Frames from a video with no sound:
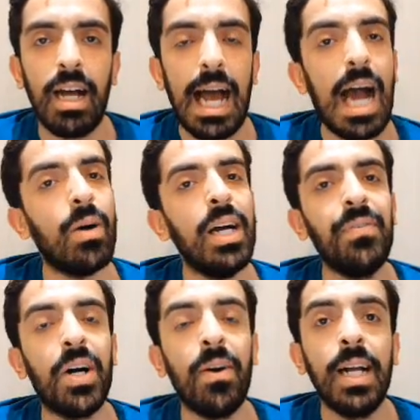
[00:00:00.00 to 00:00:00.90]

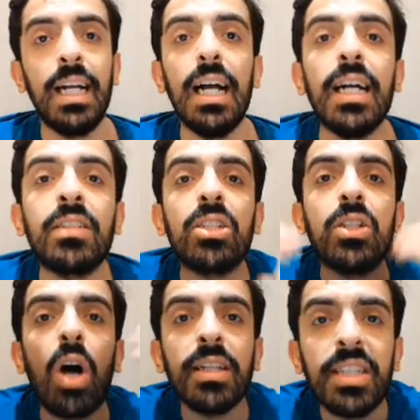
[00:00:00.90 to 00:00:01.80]
However, it's
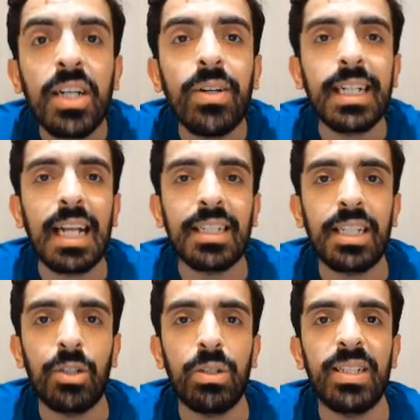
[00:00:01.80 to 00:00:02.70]
not the correct
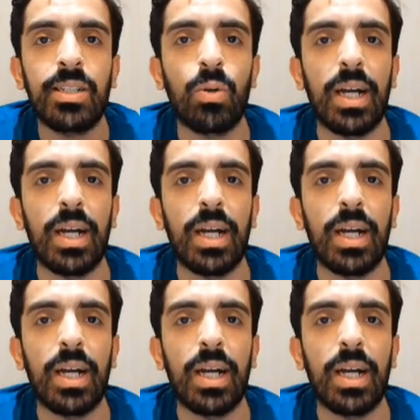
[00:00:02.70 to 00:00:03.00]
answer to this